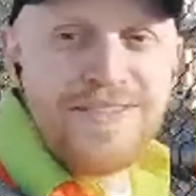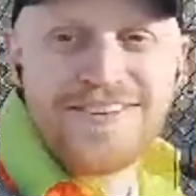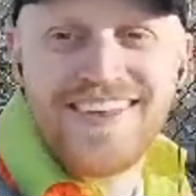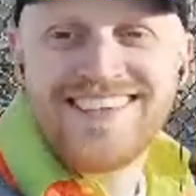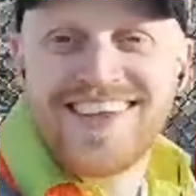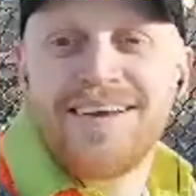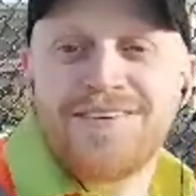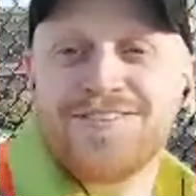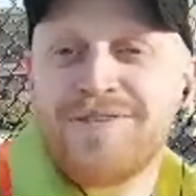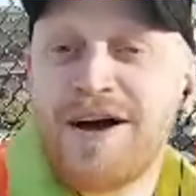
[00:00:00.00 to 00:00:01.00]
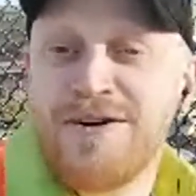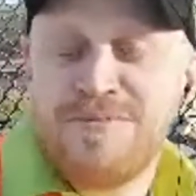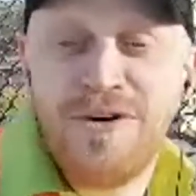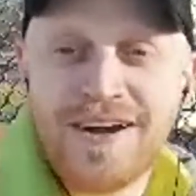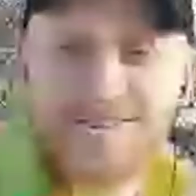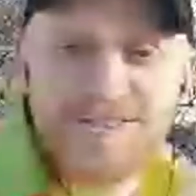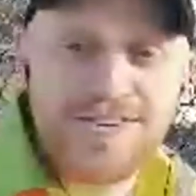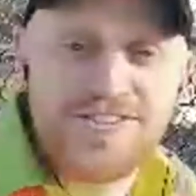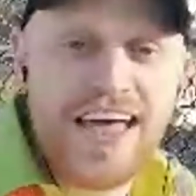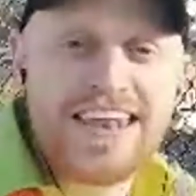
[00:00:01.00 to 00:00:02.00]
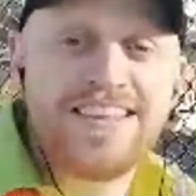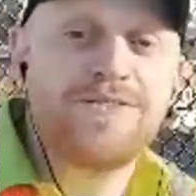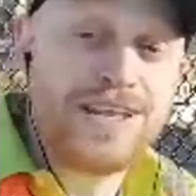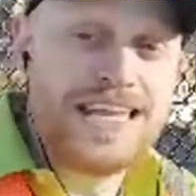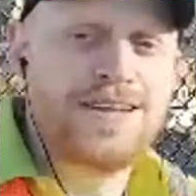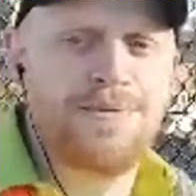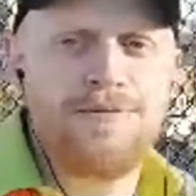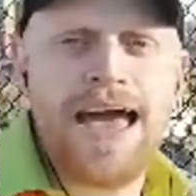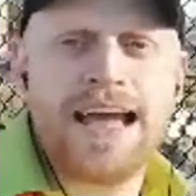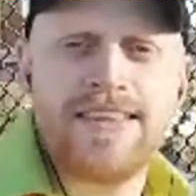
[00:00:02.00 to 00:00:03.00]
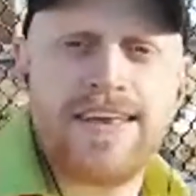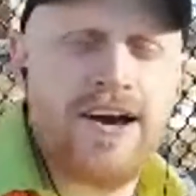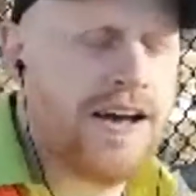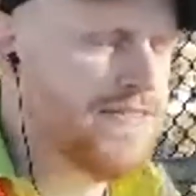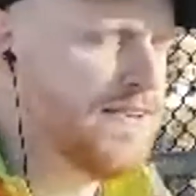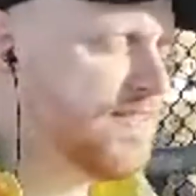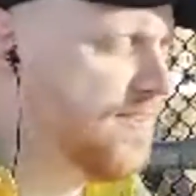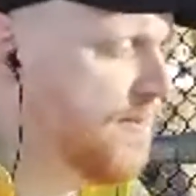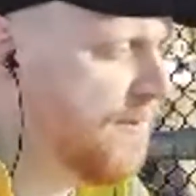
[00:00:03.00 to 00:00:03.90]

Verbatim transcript: at the same time because somehow employers have decided that we need to be back in the office.